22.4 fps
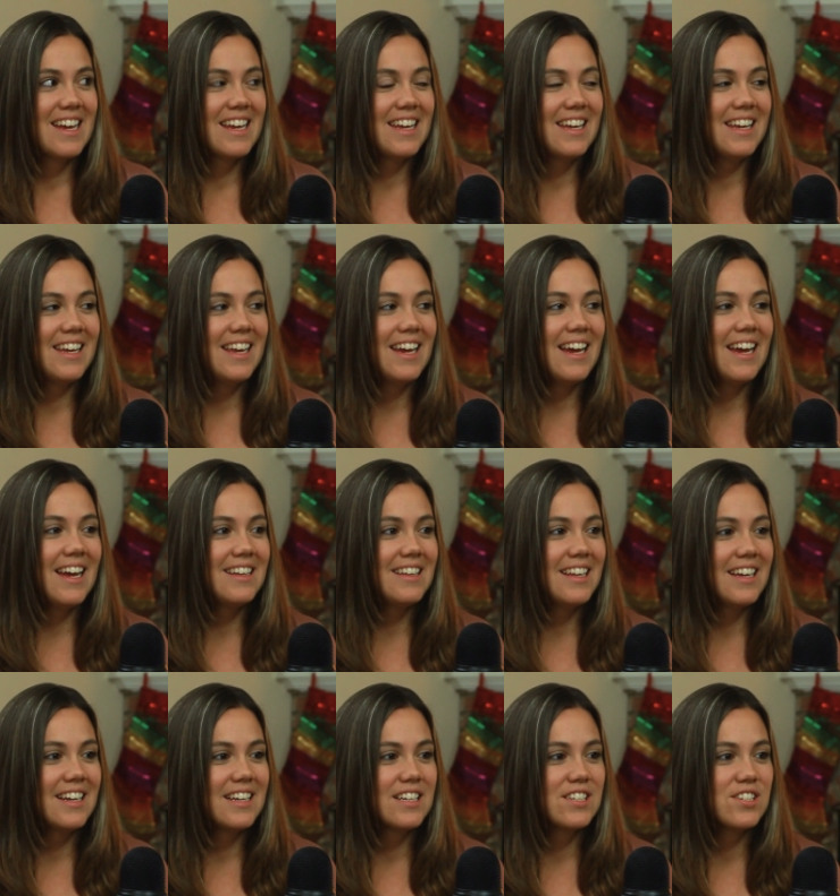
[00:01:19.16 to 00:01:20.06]
He
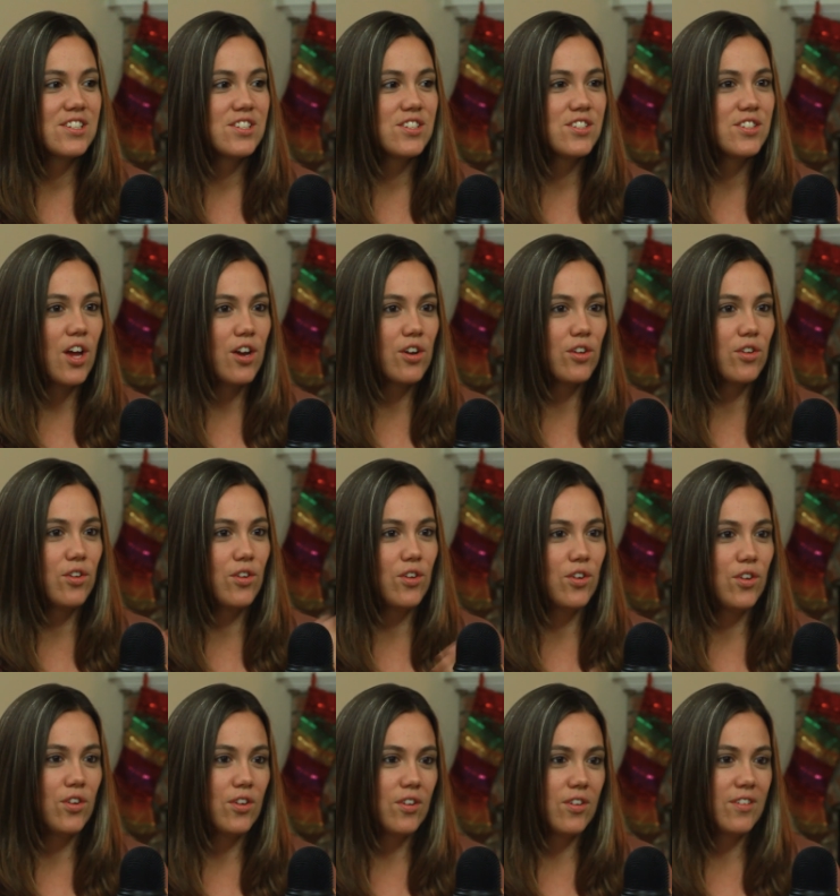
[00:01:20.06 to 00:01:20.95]
had like
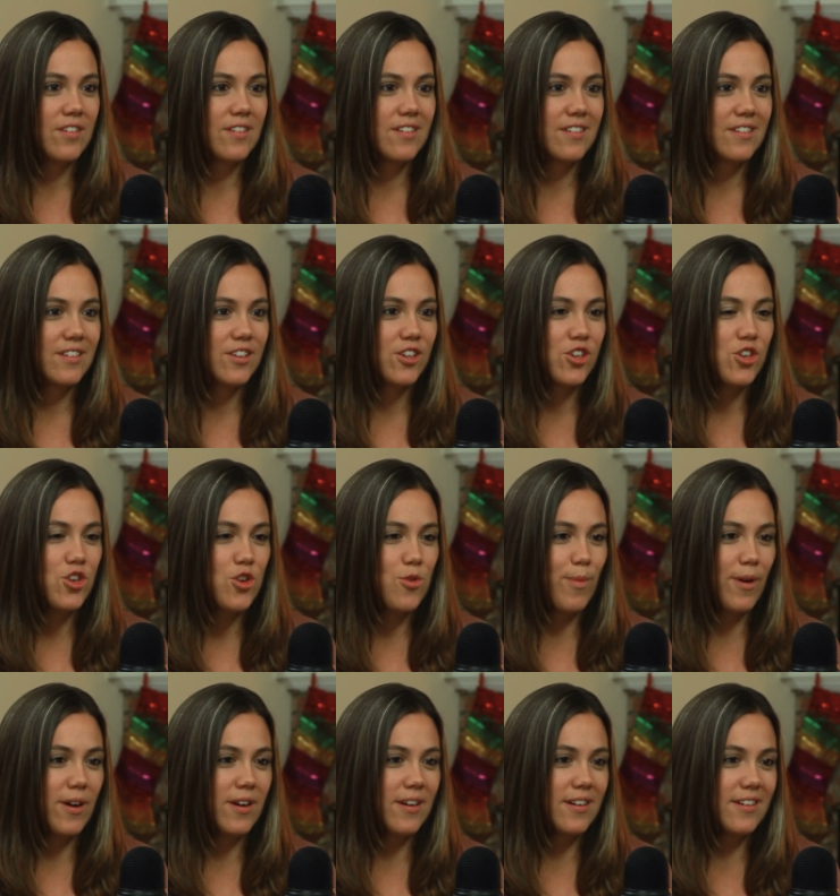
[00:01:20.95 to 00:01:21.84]
subtle
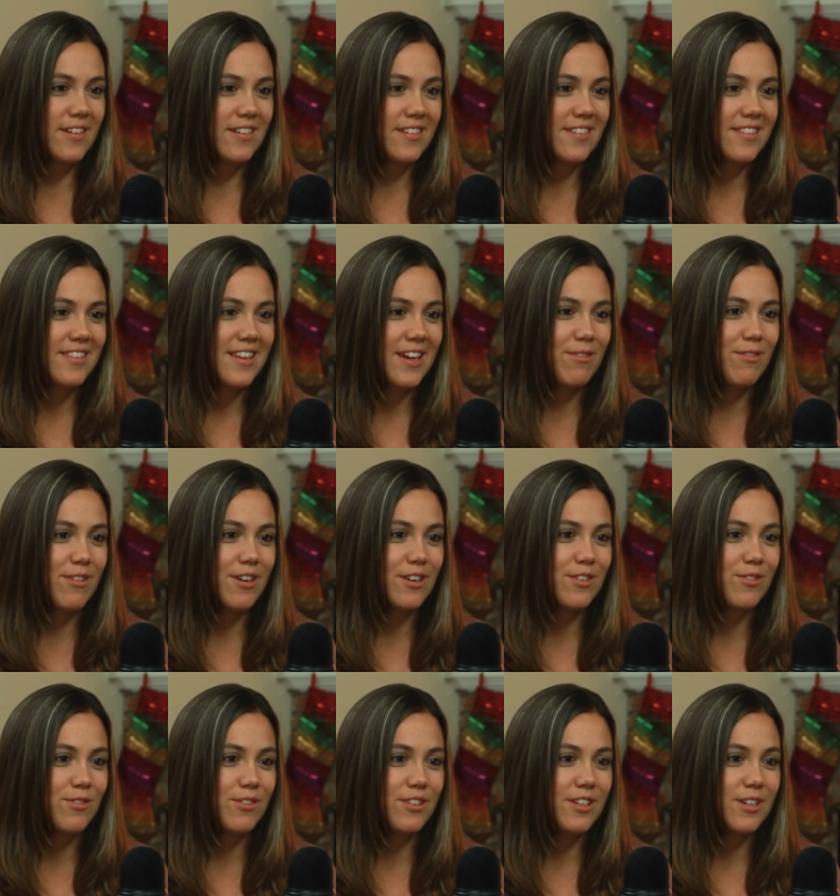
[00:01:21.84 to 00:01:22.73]
humor that
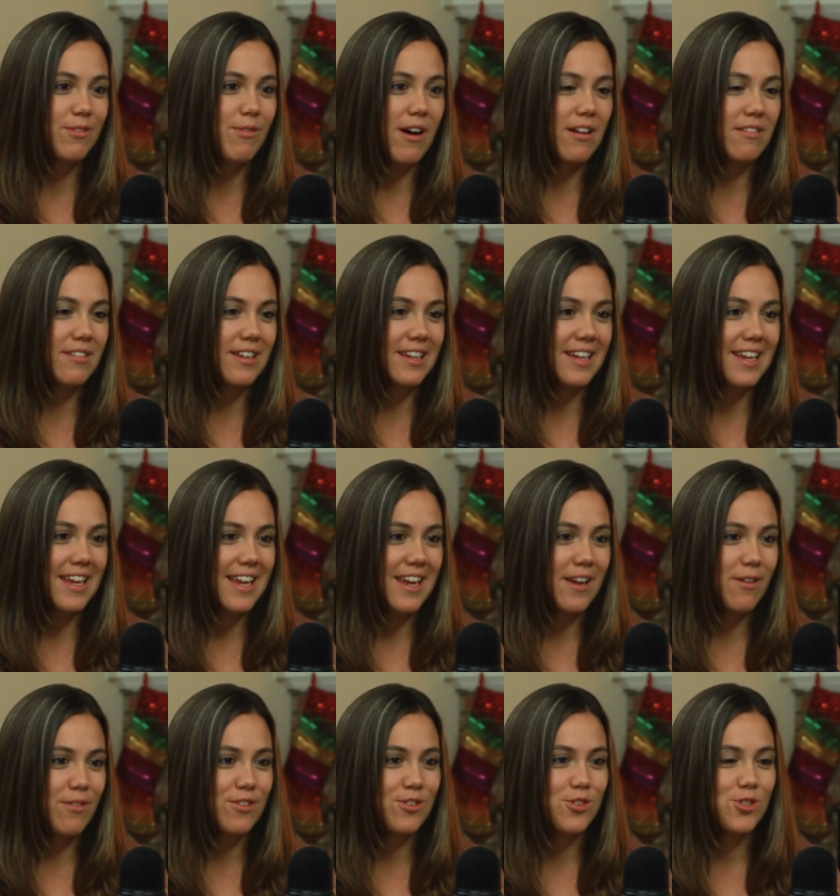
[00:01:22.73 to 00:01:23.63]
worked really well. Like
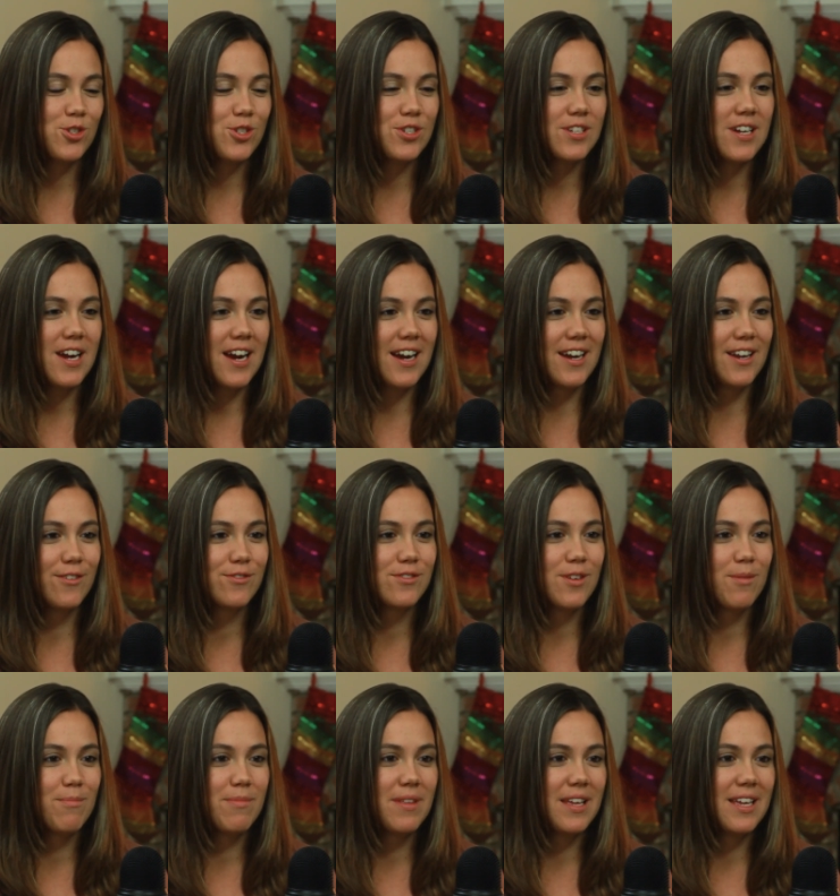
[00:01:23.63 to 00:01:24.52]
it was just kind of
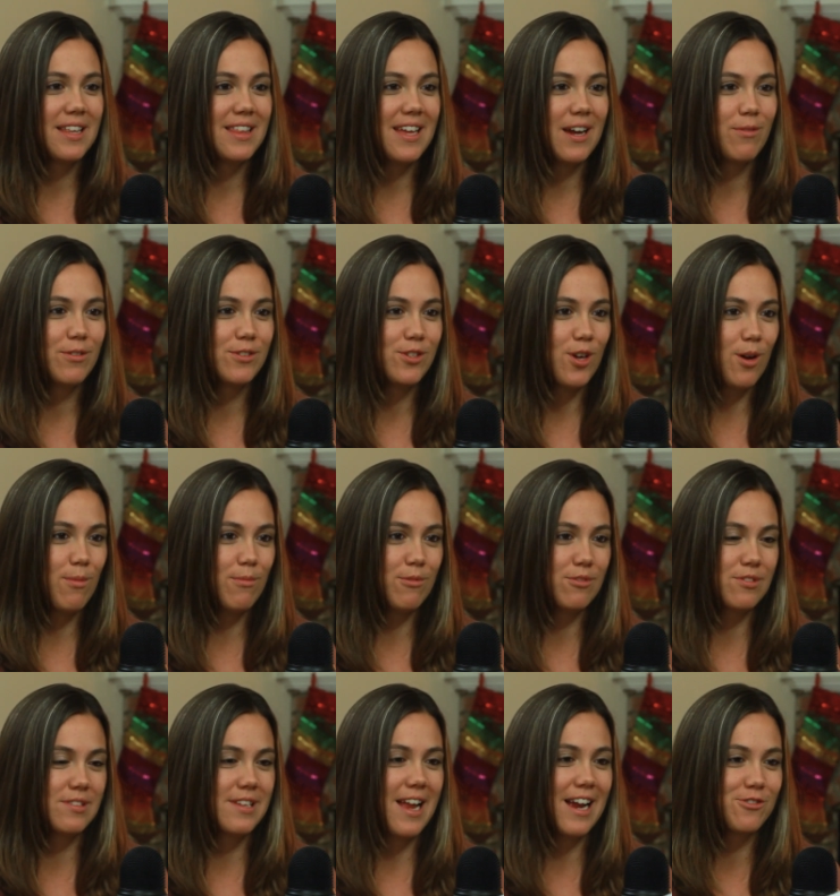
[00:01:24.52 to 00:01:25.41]
something that was
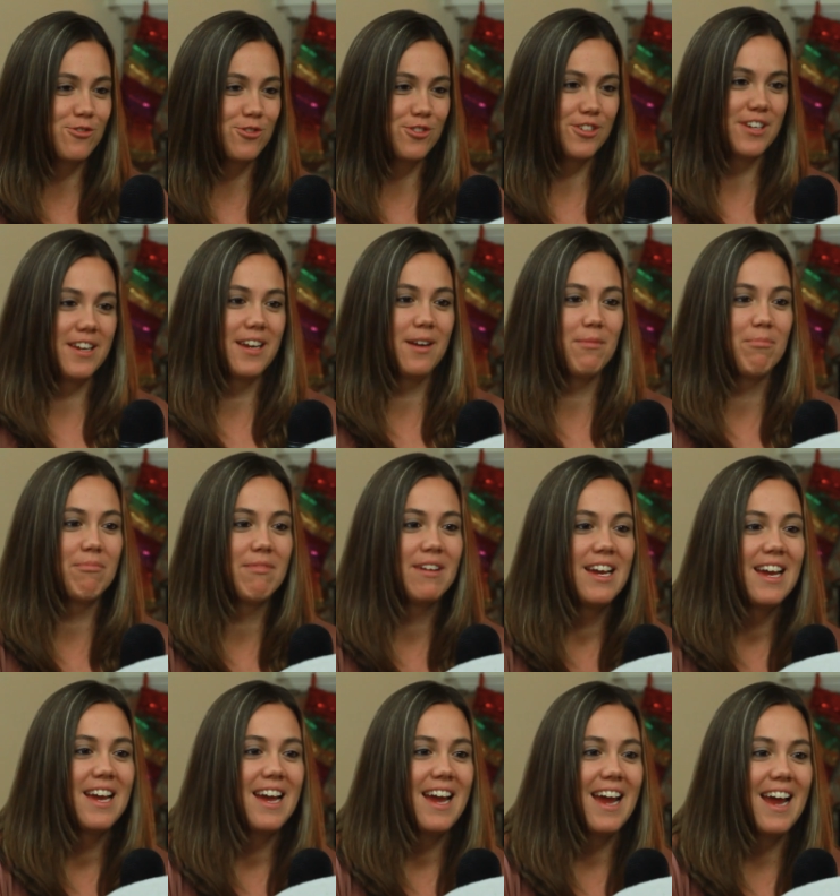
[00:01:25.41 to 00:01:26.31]
almost natural to him.
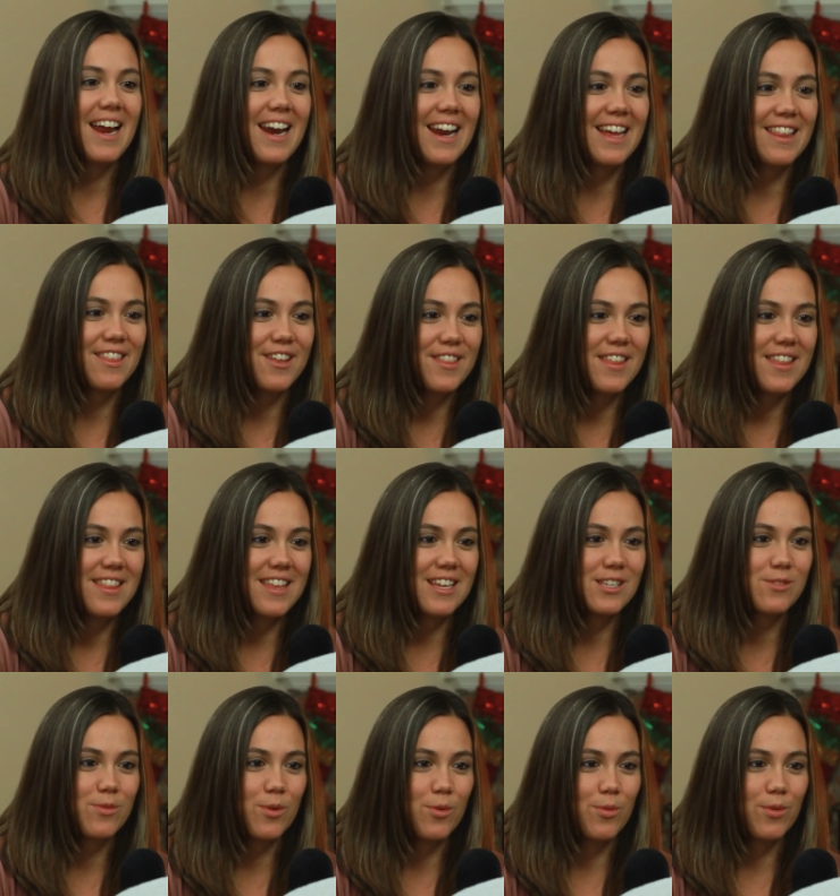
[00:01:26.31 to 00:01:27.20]
And I thought that
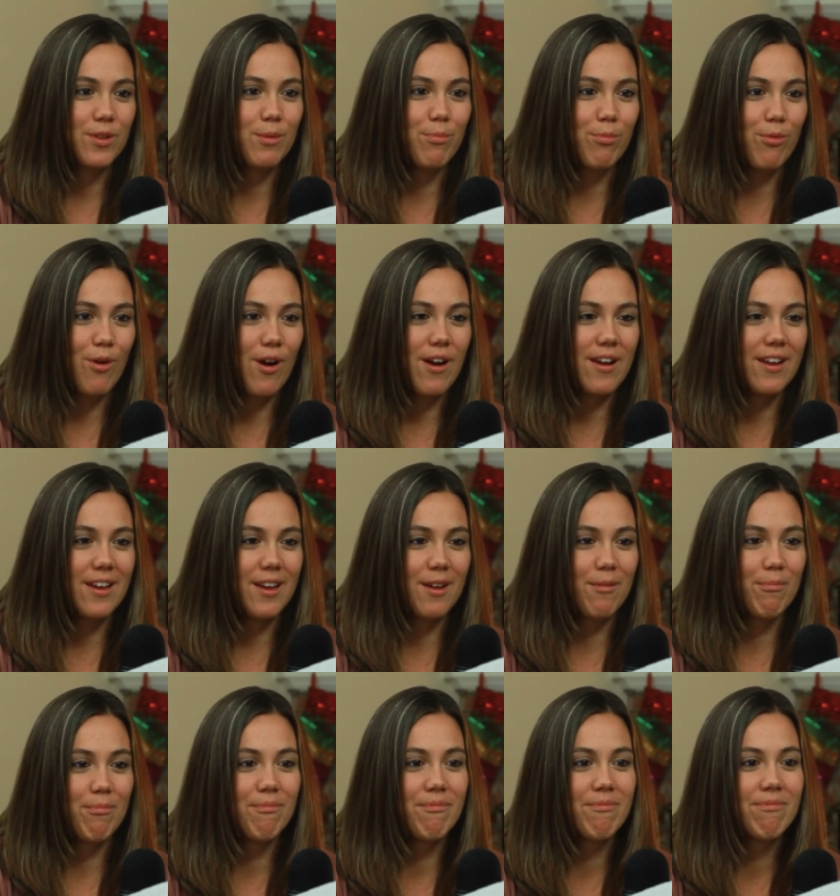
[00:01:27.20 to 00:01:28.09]
that's what really brought
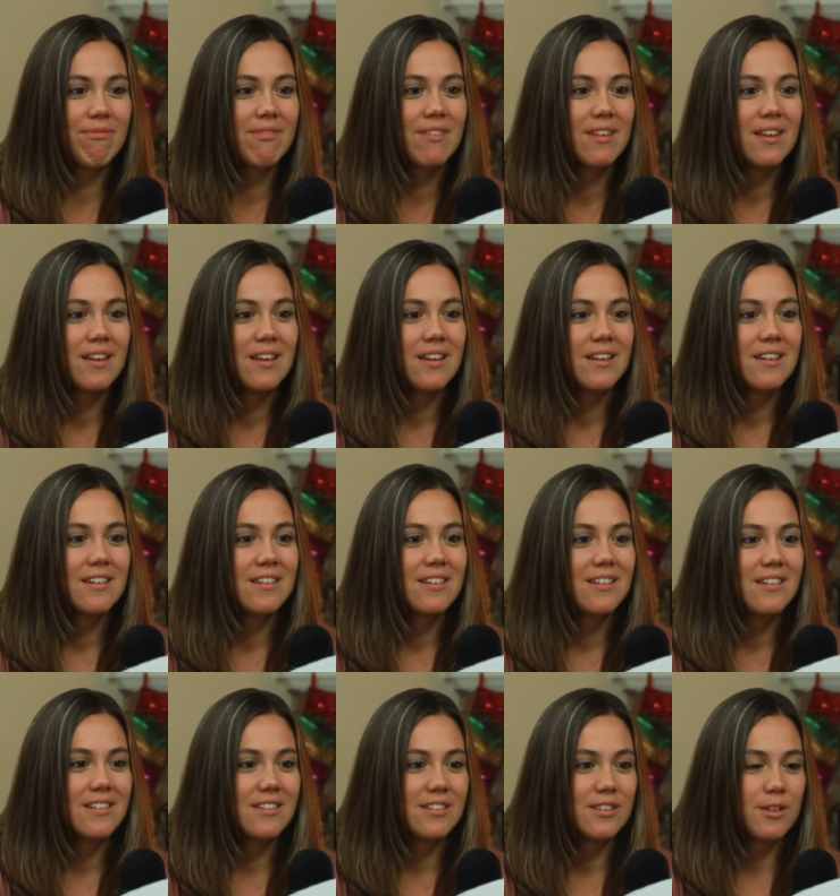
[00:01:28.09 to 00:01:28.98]
him
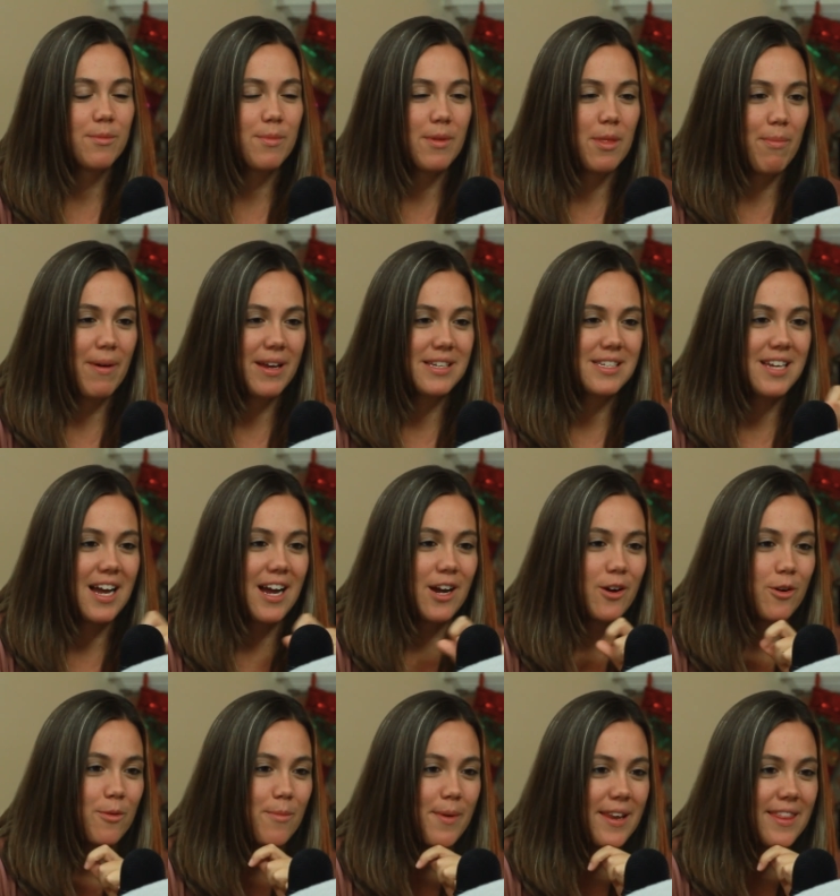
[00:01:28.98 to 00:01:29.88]
to be the best
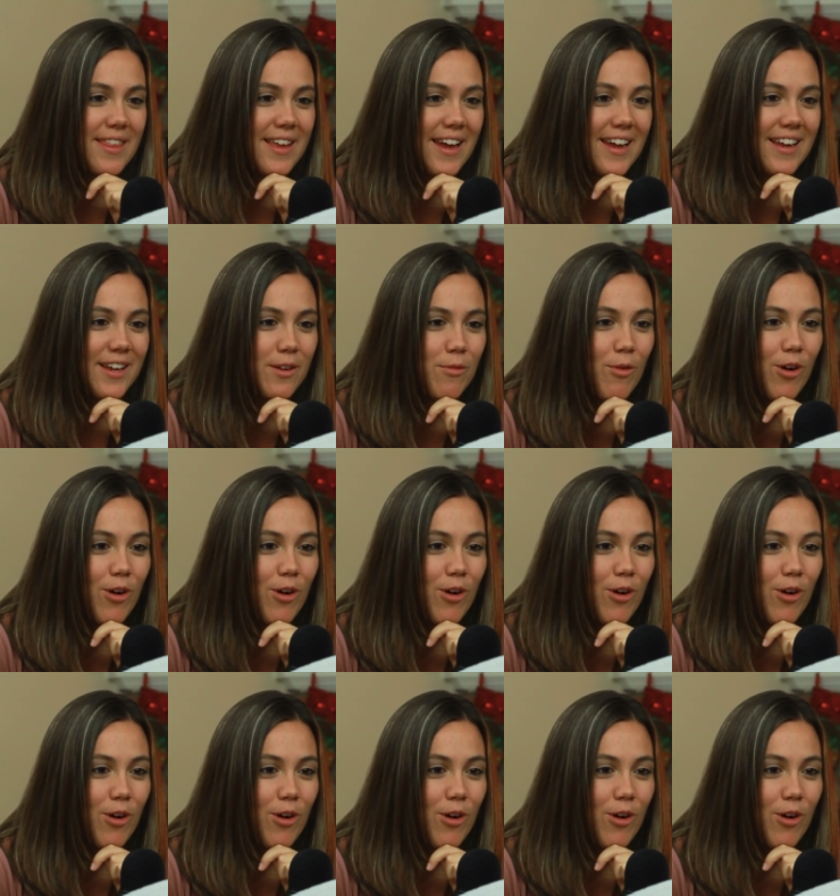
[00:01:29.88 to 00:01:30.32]
Aquaman that he